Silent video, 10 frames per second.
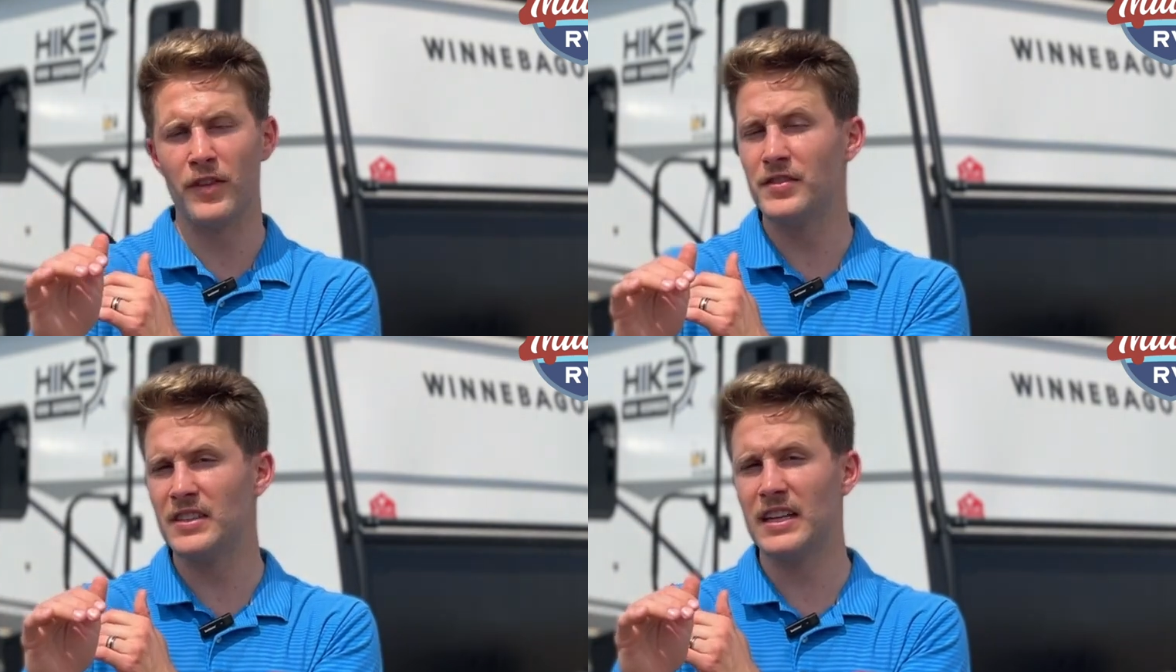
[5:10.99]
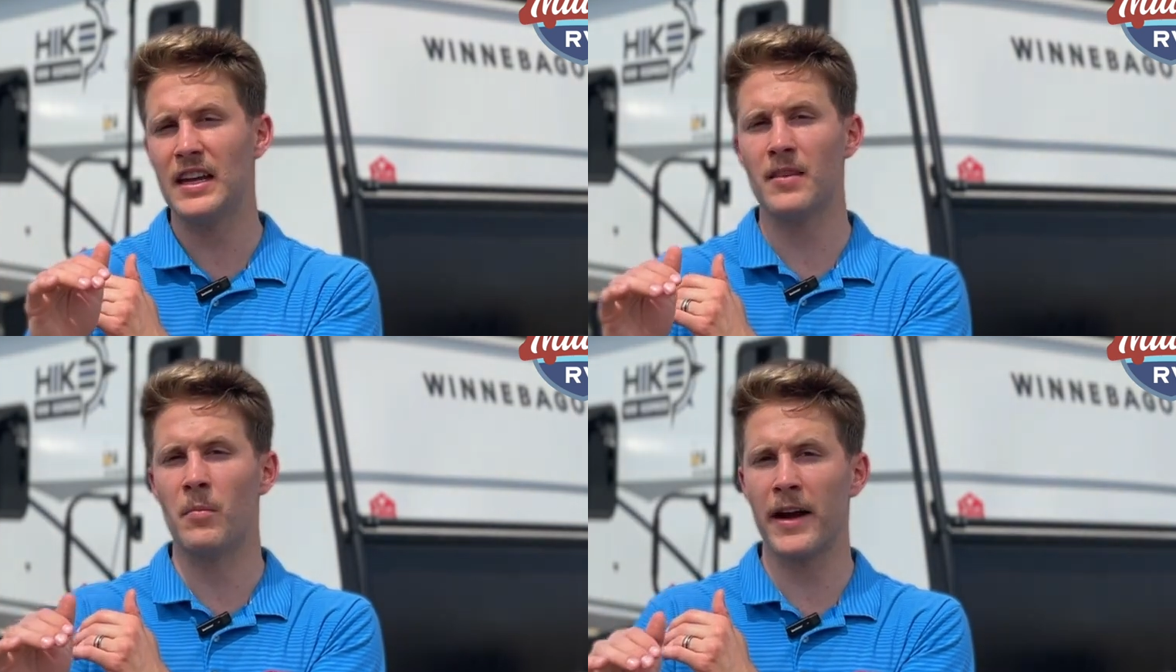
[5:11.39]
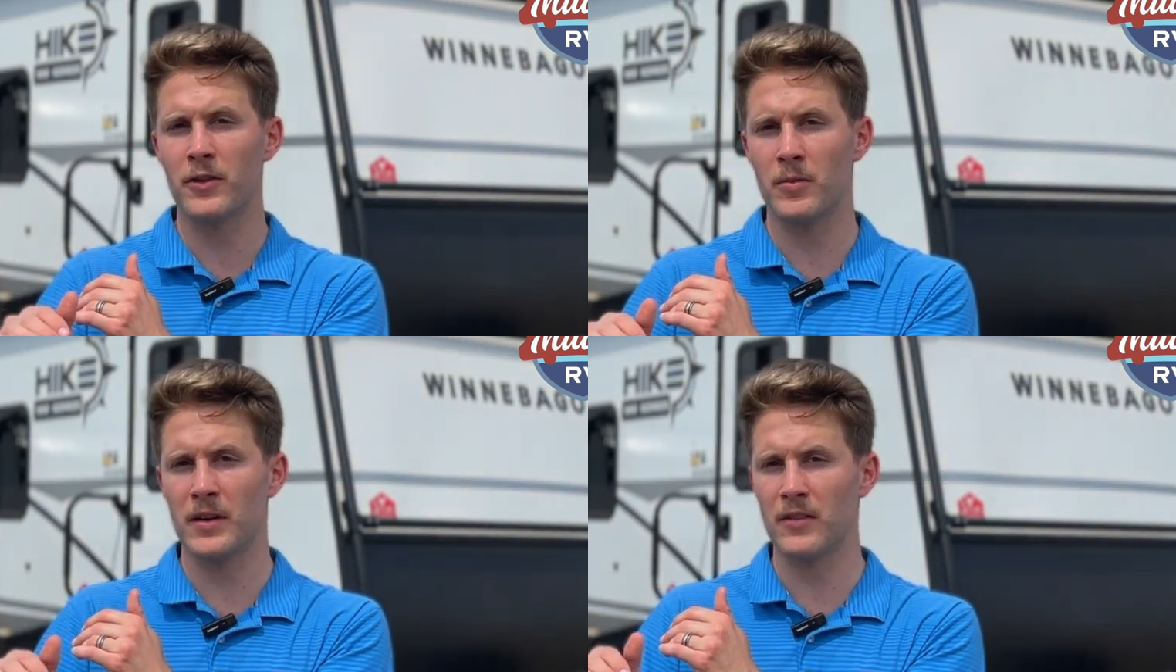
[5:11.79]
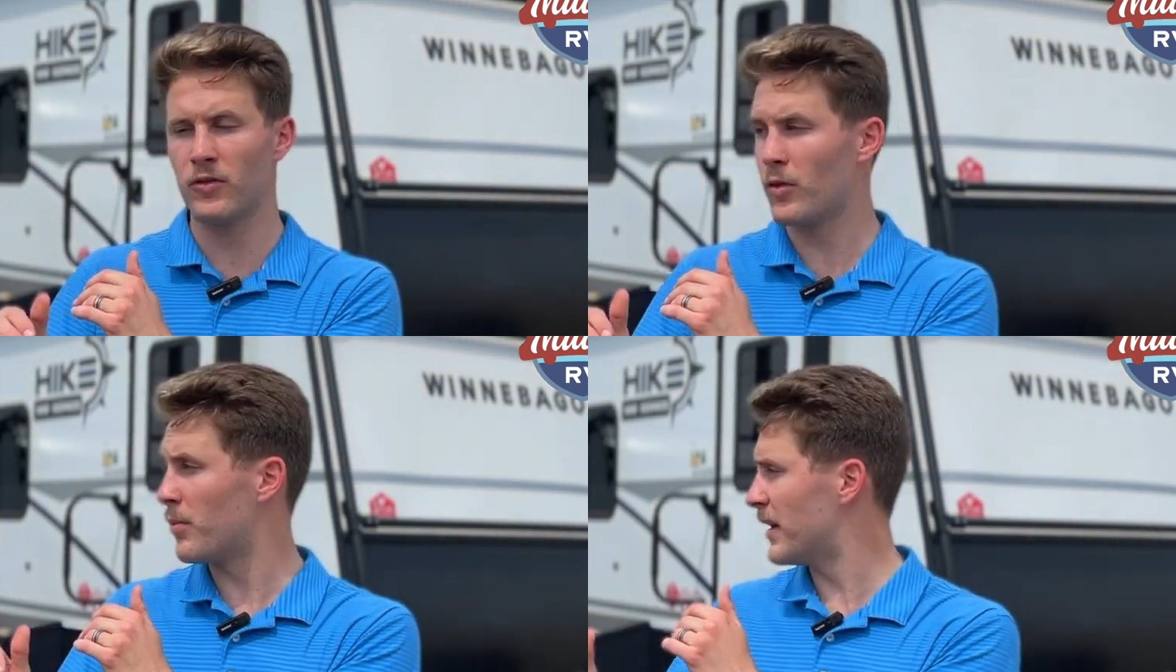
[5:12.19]
If you've seen any of the Micro Minnie
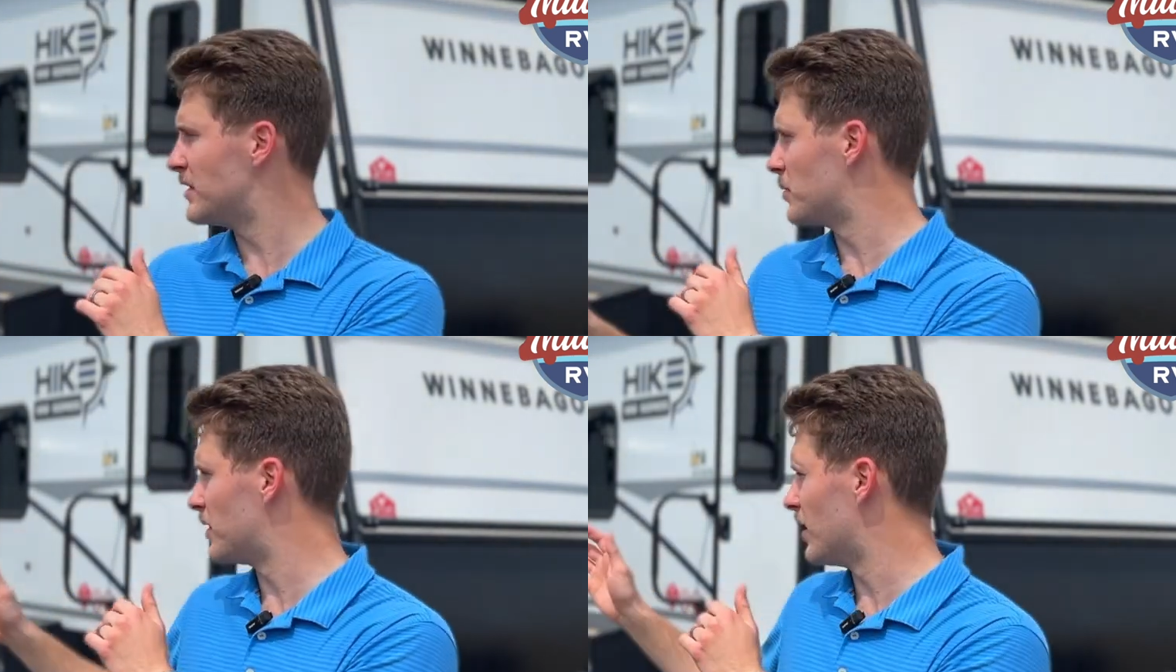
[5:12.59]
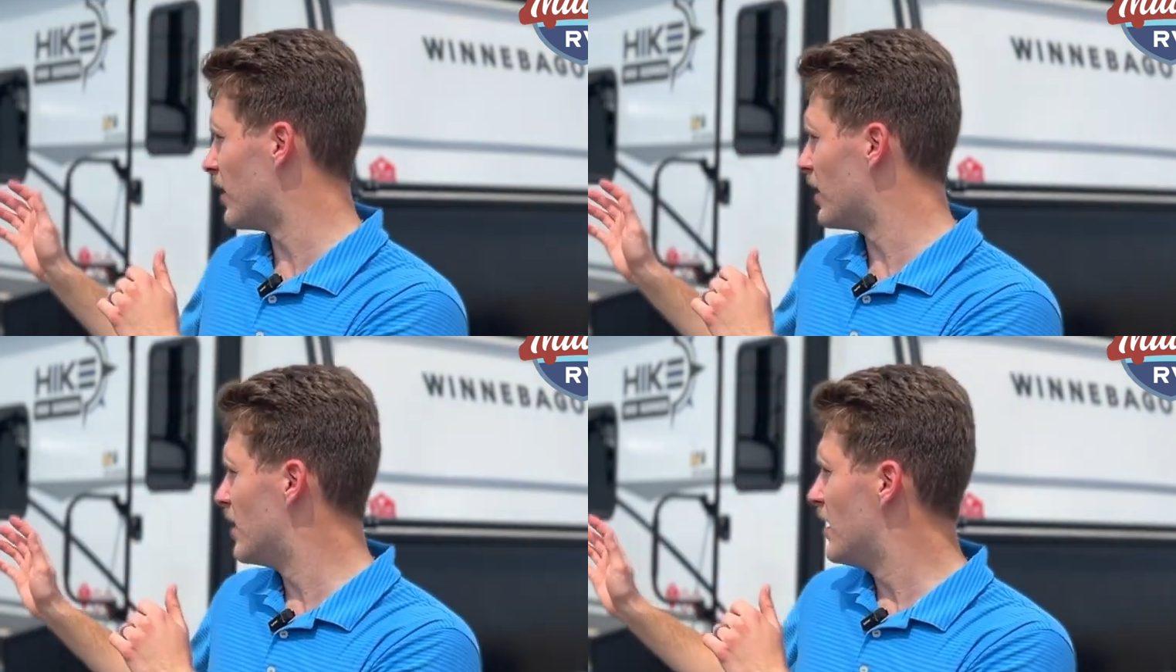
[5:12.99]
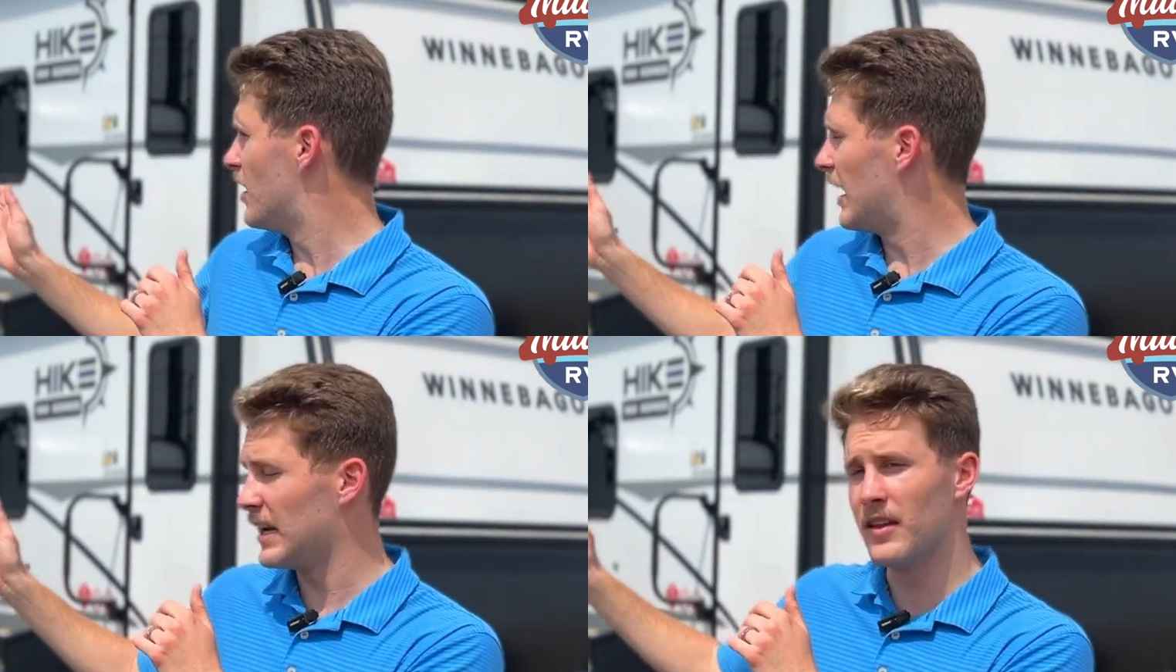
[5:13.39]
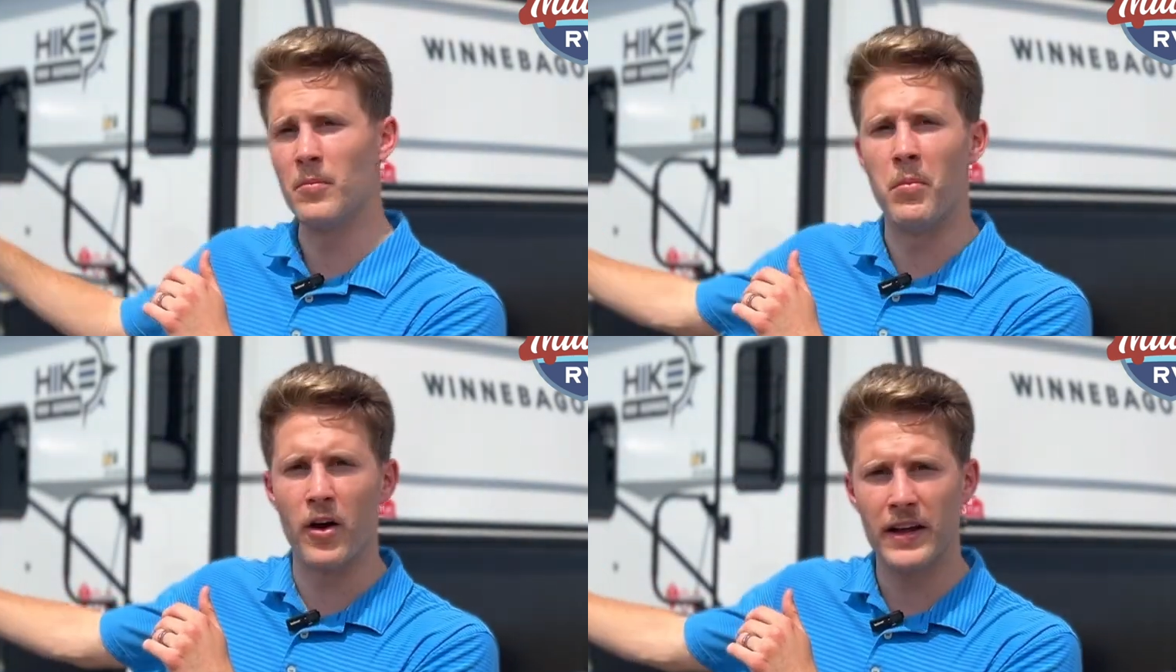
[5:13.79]
floor plans with the any of
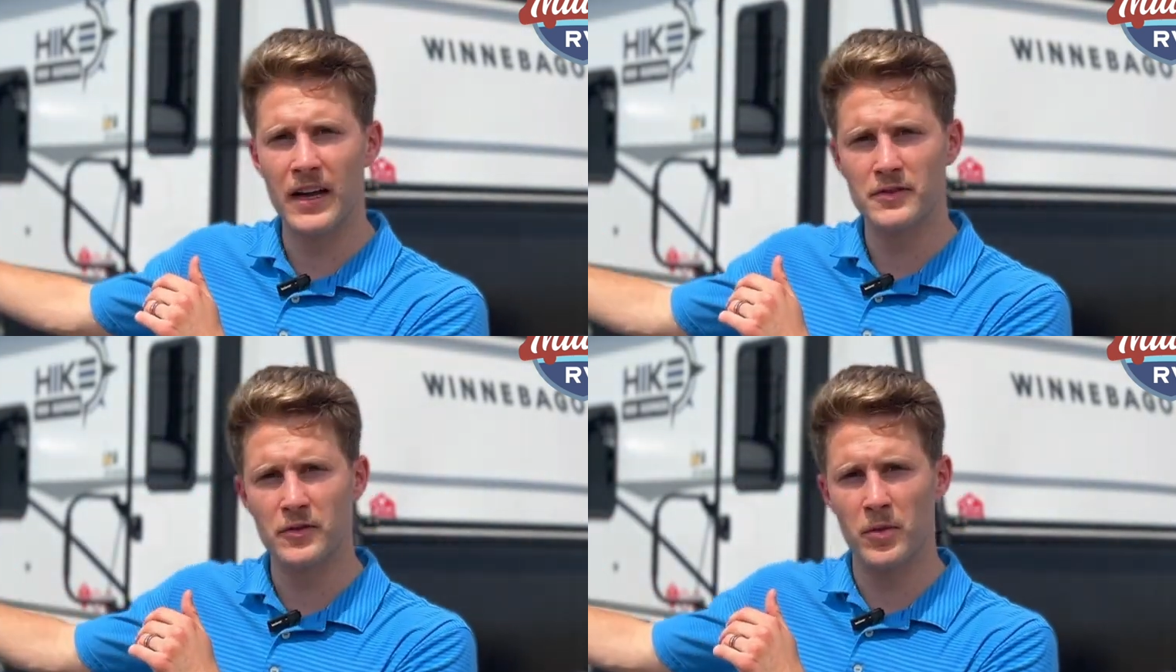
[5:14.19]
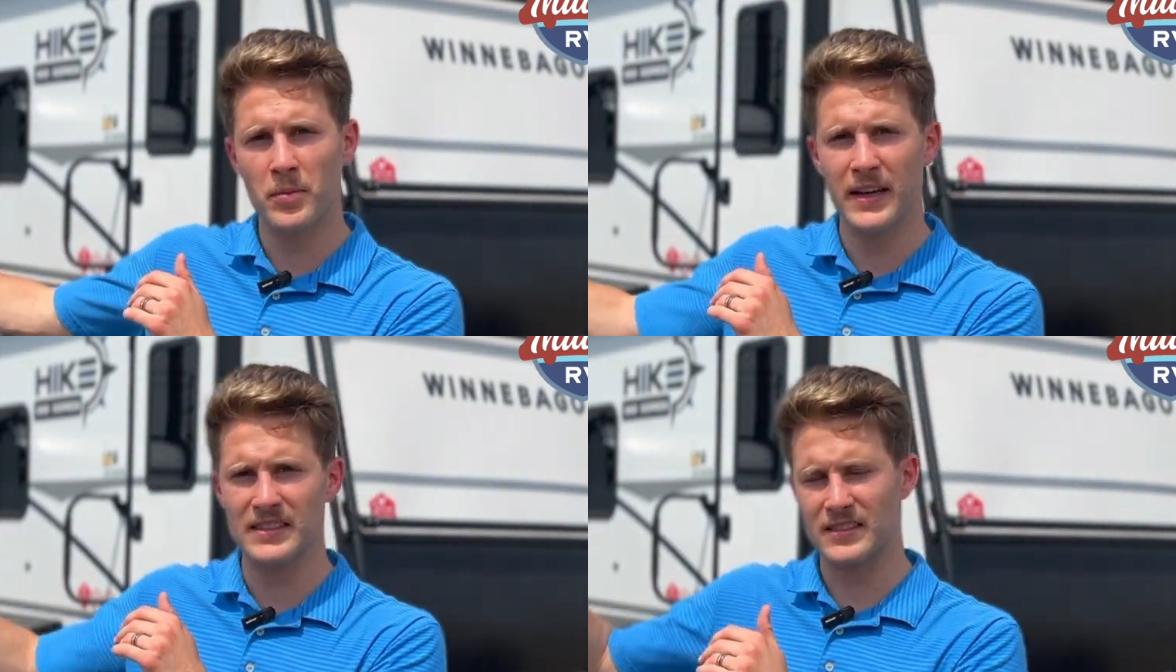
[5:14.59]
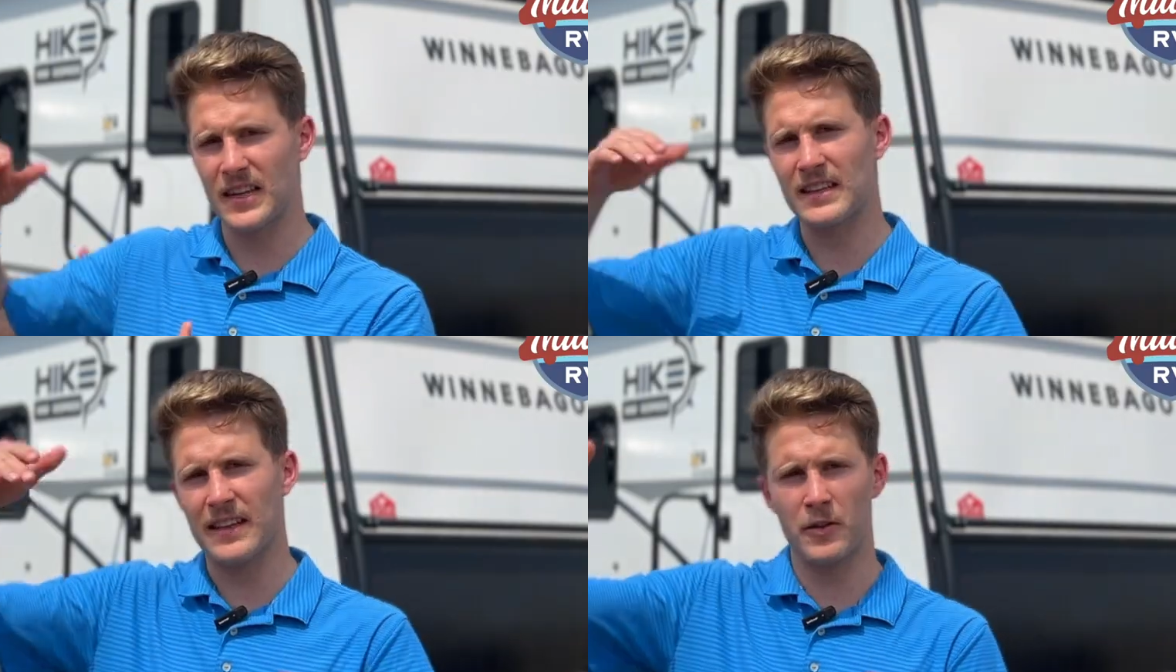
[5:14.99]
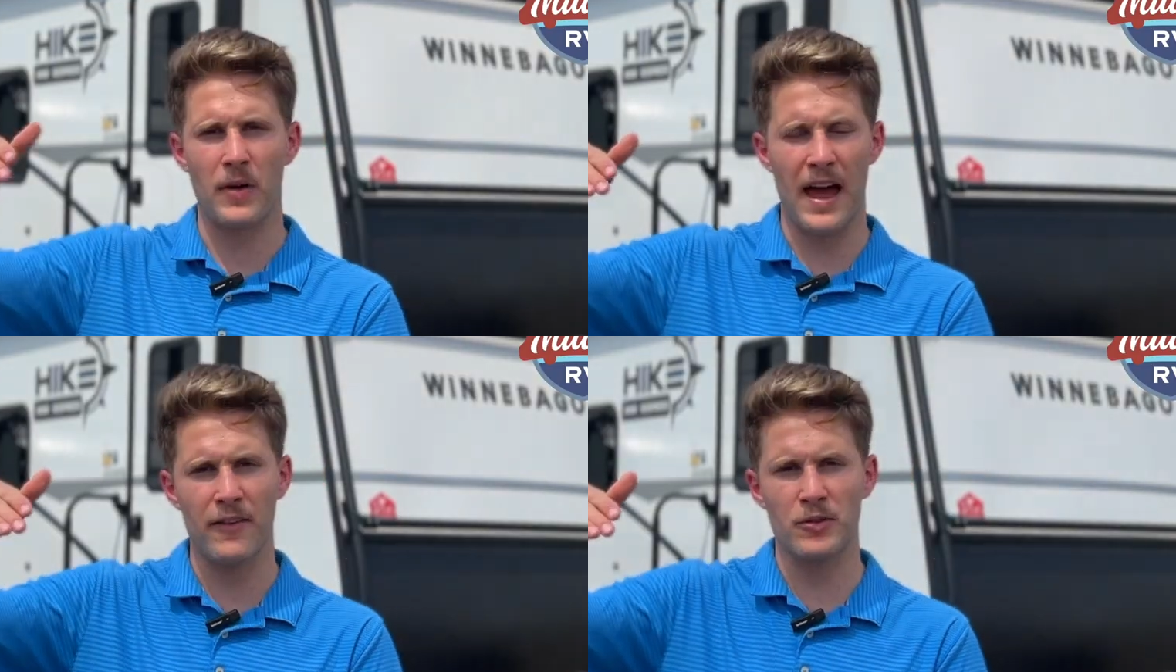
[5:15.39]
the bunkhouse floor plans, it's got that
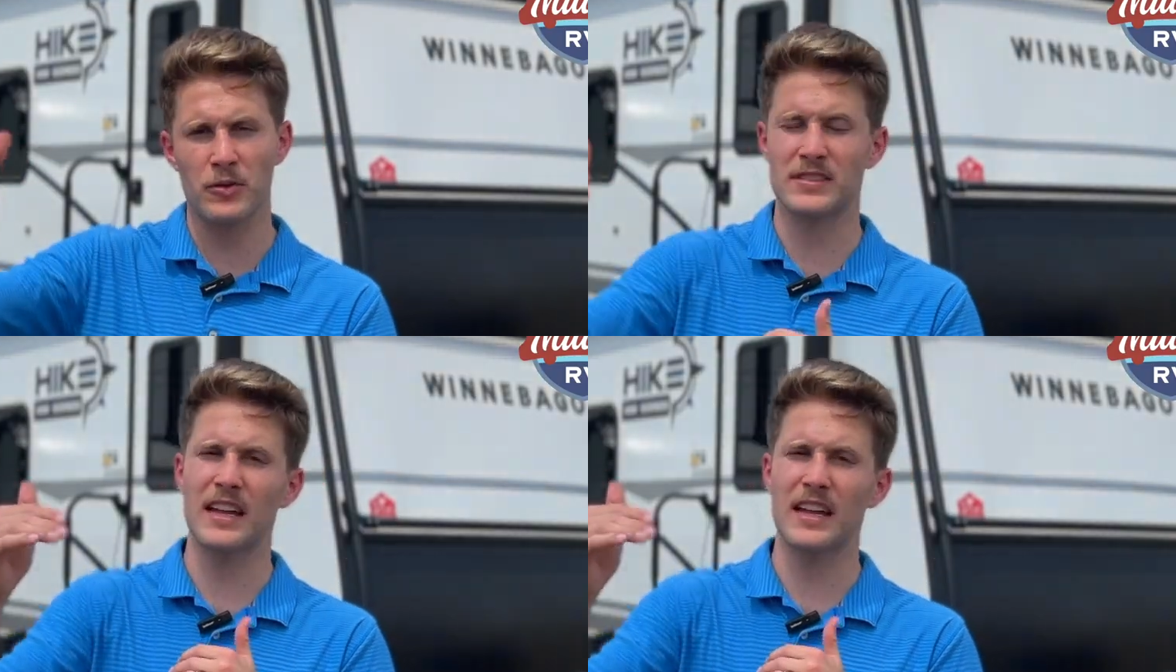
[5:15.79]
little half door.